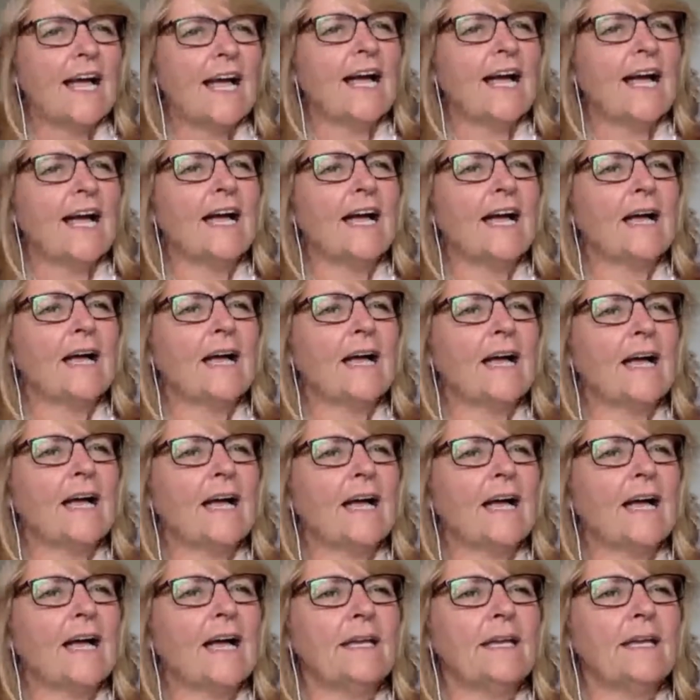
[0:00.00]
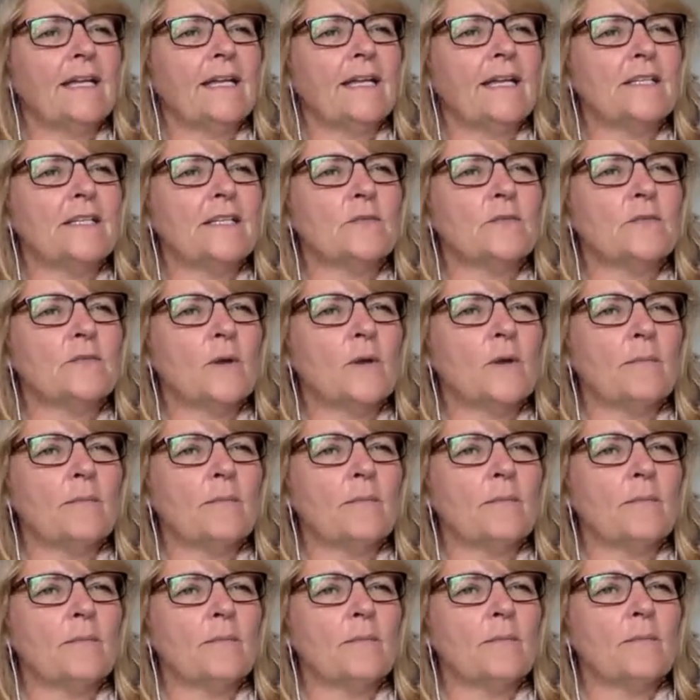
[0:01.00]
And
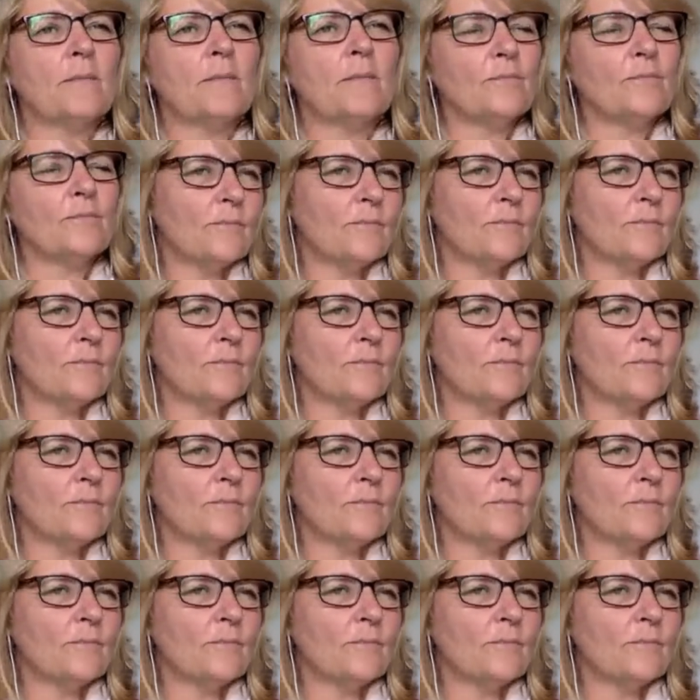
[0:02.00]
my mother,